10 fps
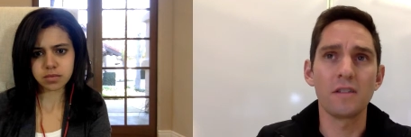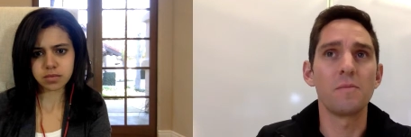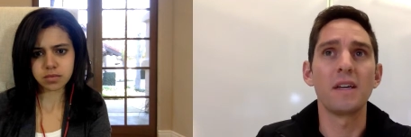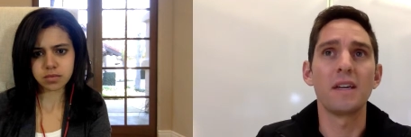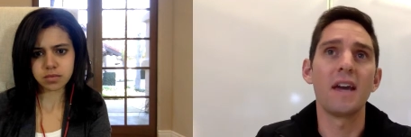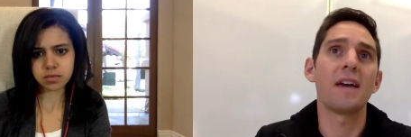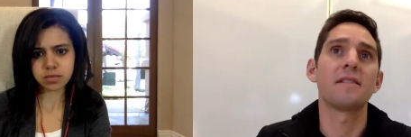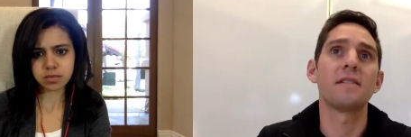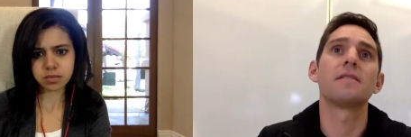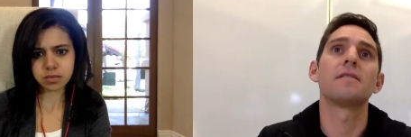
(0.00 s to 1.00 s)
Speaker 1: these big
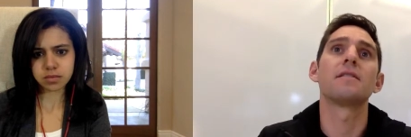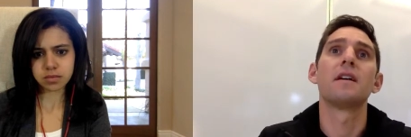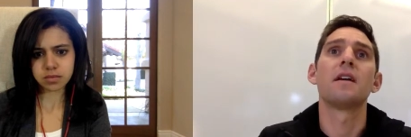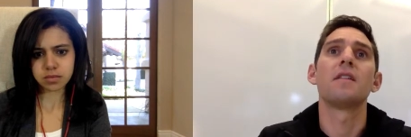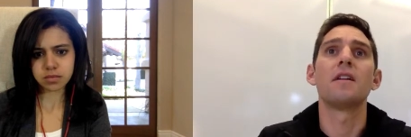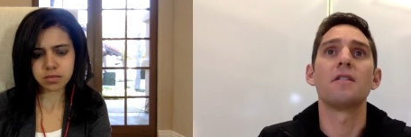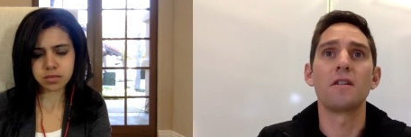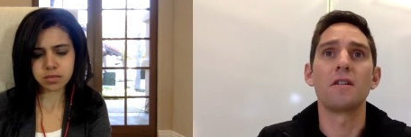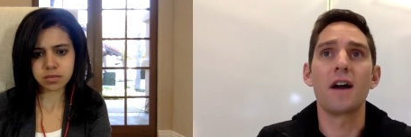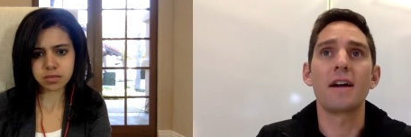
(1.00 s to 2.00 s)
guesses, then
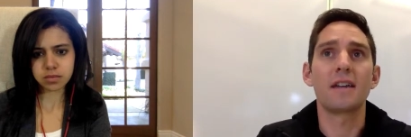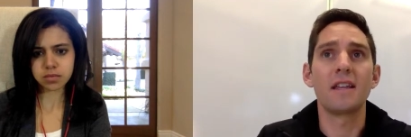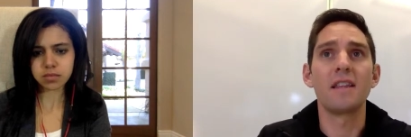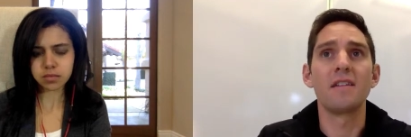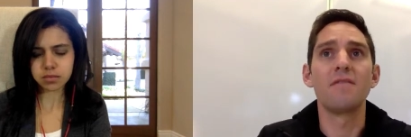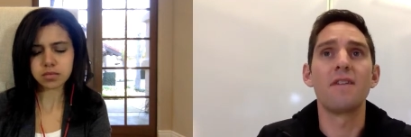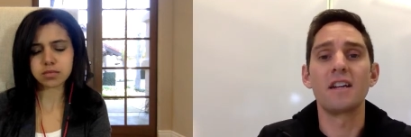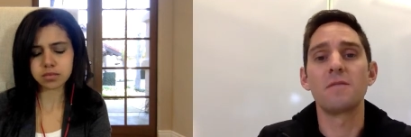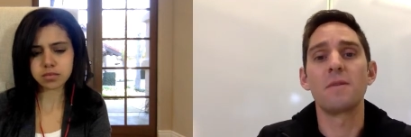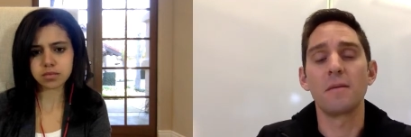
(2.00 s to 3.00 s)
you're not getting the
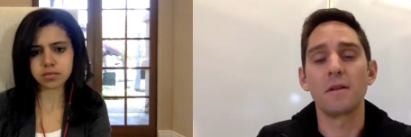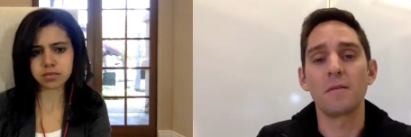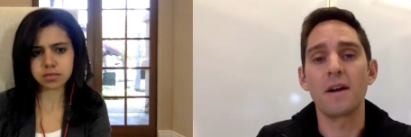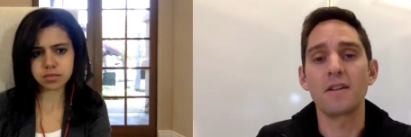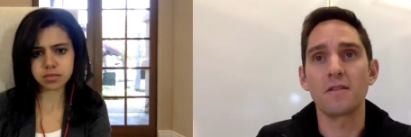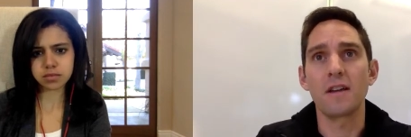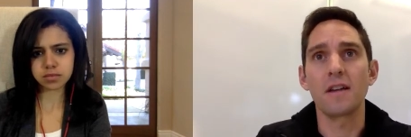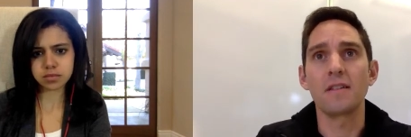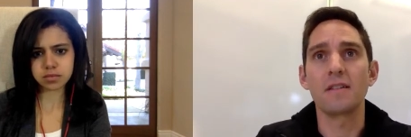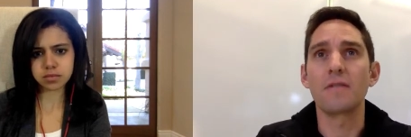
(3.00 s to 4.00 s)
advantage of being able to measure
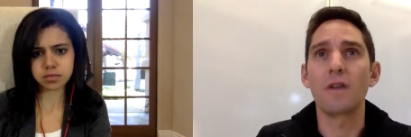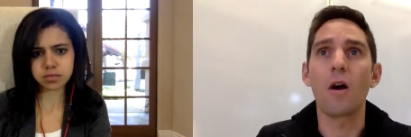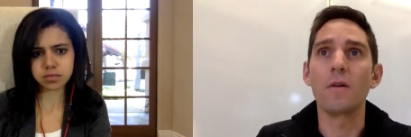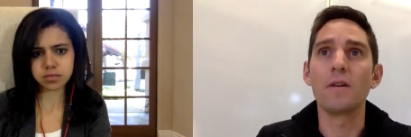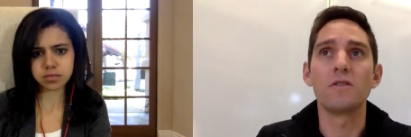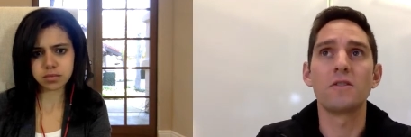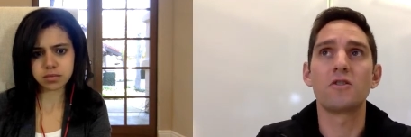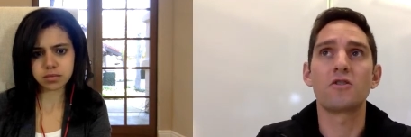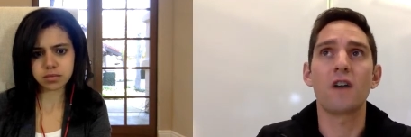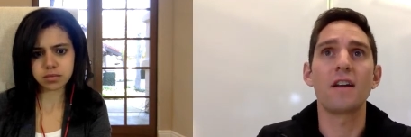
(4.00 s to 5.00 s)
things. And if you're always
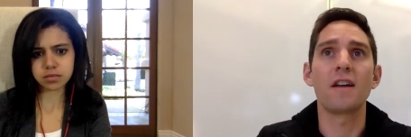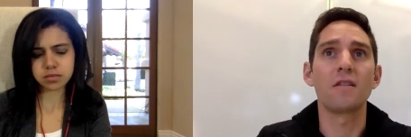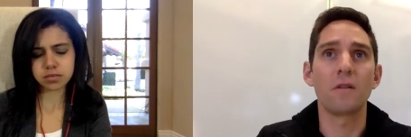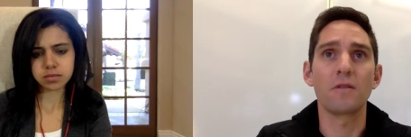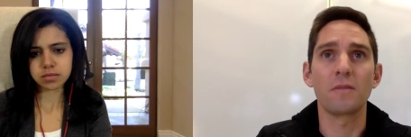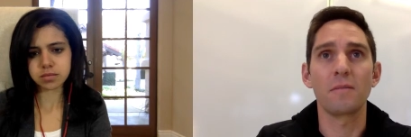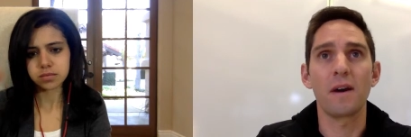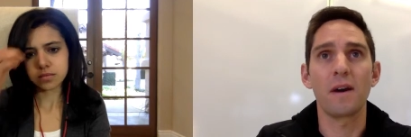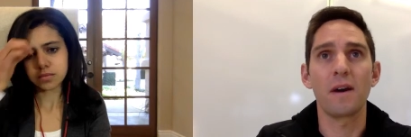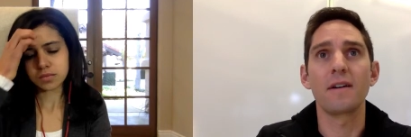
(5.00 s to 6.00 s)
trying to grow something
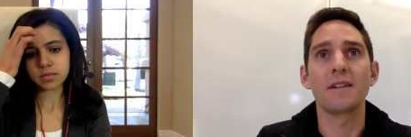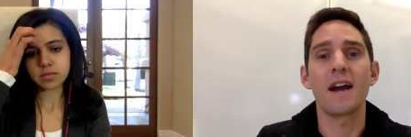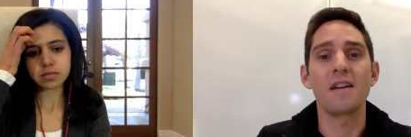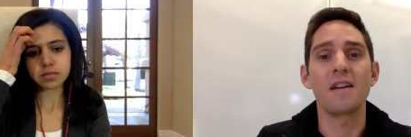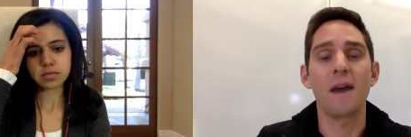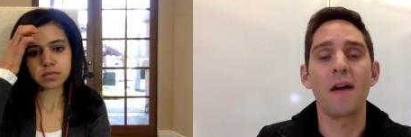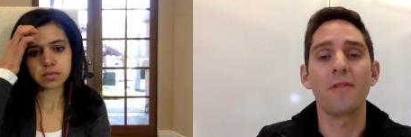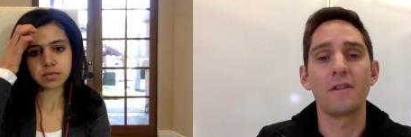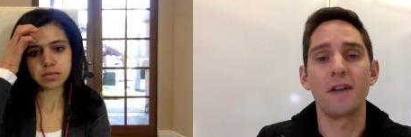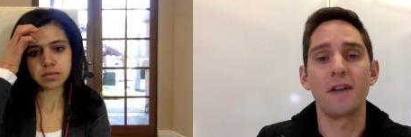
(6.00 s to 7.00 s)
by a very tiny amount,
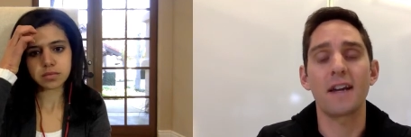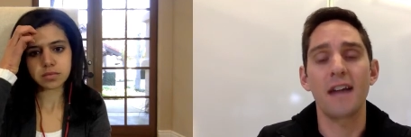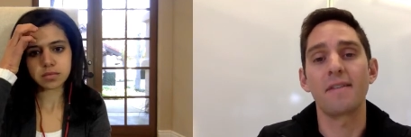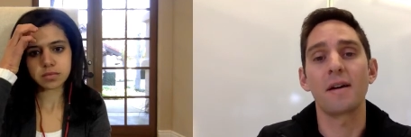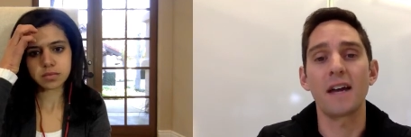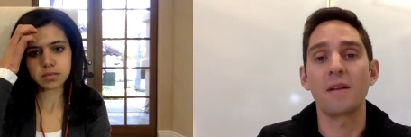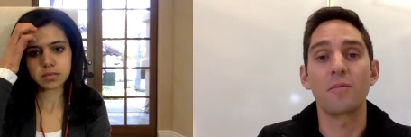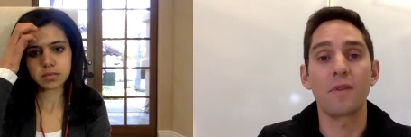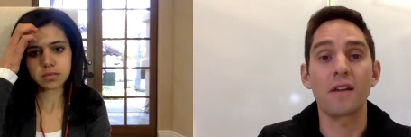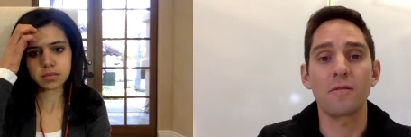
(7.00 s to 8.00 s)
then you're not going to have that kind of
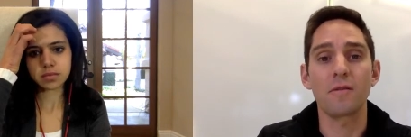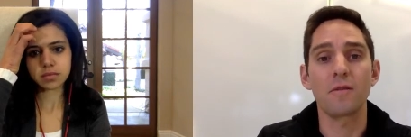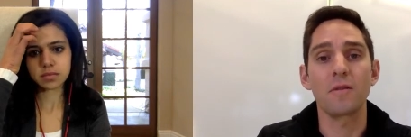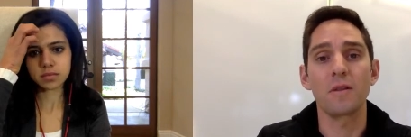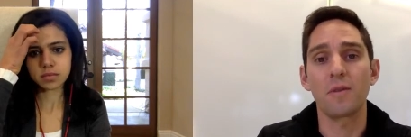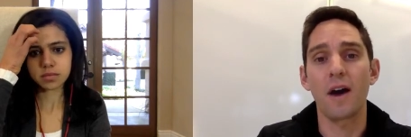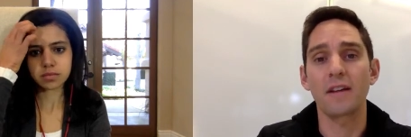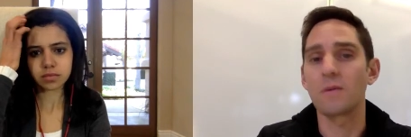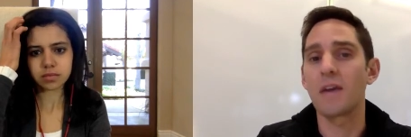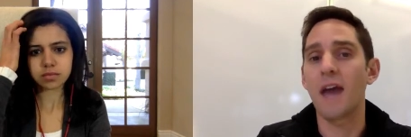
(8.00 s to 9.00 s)
breakthrough in the
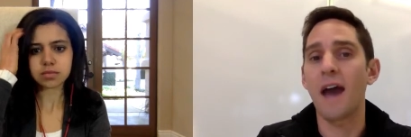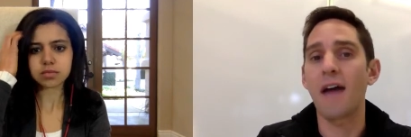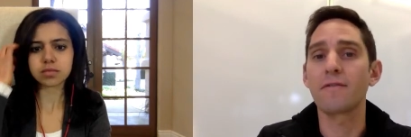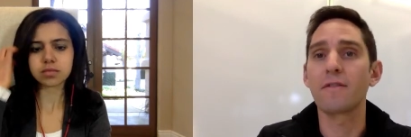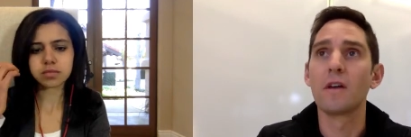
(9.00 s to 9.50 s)
product. So we have,